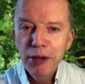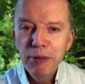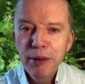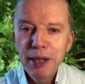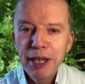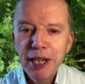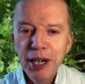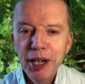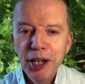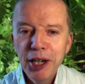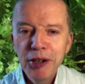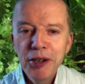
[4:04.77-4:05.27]
we
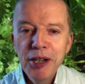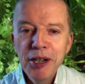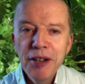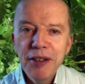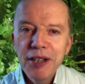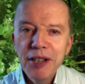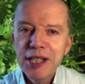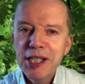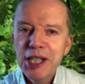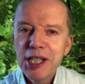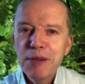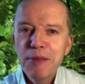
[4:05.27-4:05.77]
go.
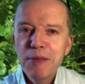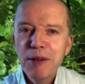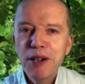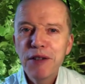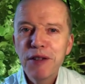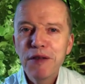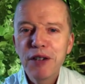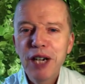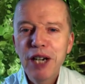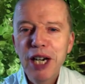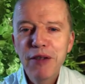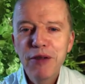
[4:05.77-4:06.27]
This is my
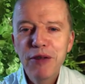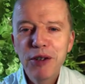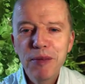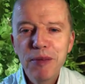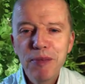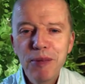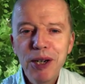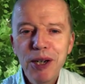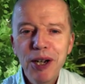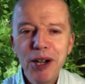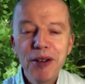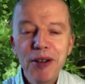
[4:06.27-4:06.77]
favourite
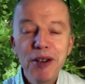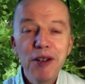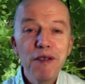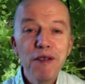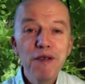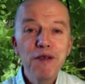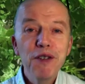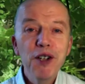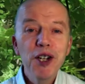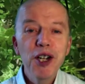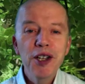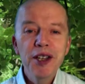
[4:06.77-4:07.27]
plant, the
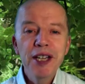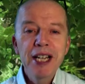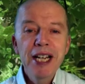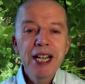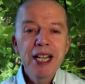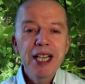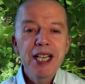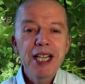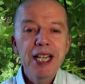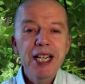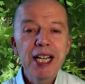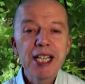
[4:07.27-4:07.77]
fern,
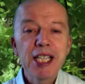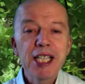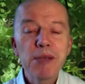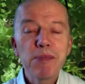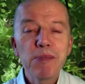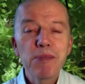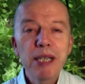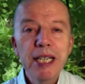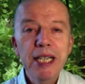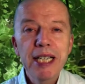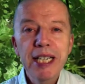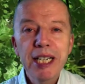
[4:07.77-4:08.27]
the
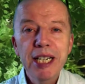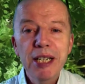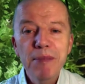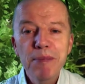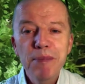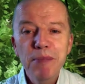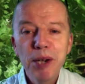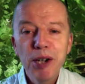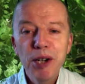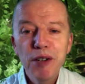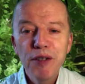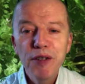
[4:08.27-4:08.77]
Asplenium
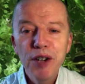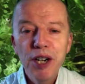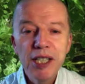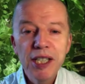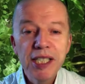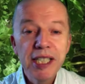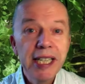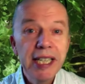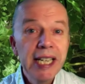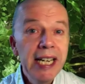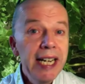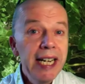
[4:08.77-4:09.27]

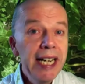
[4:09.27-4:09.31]
parvati.